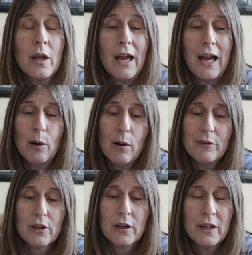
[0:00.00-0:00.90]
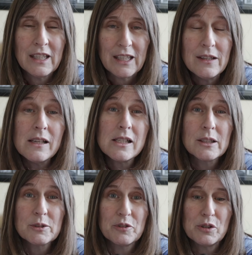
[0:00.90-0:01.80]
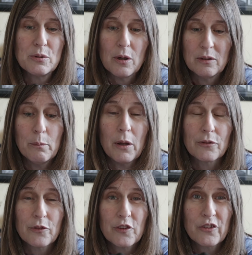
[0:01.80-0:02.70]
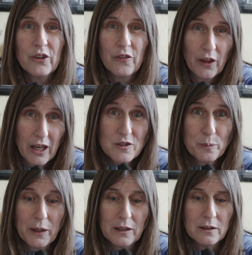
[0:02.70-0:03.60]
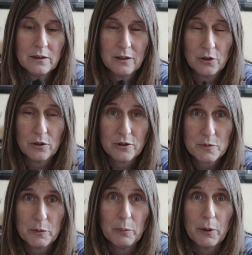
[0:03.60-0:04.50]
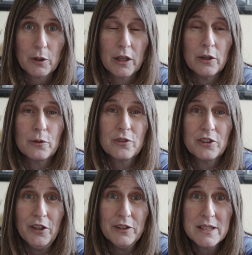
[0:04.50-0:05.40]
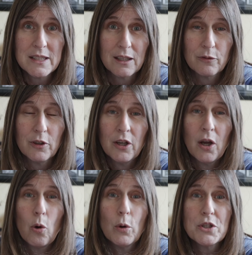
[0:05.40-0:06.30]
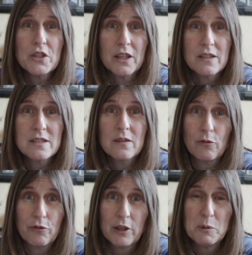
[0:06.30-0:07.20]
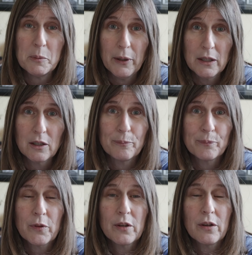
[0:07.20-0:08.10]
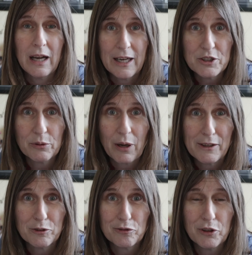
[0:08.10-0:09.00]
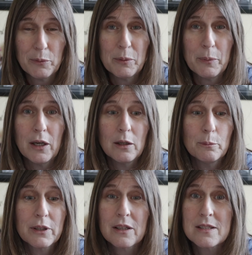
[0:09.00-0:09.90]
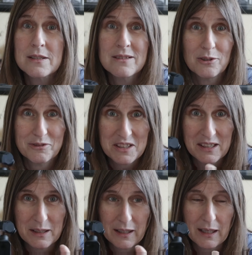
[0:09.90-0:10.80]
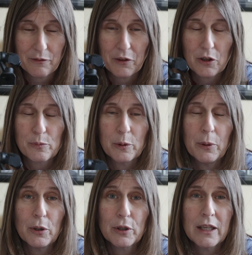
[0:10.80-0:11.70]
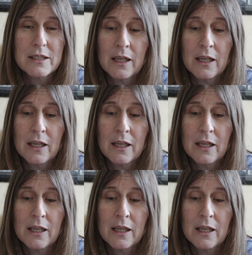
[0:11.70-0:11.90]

However, in the last few months, there has been an Osmo Pocket alternative, which is the Fimi Palm. I don't have a Fimi Palm because obviously I have the Osmo Pocket,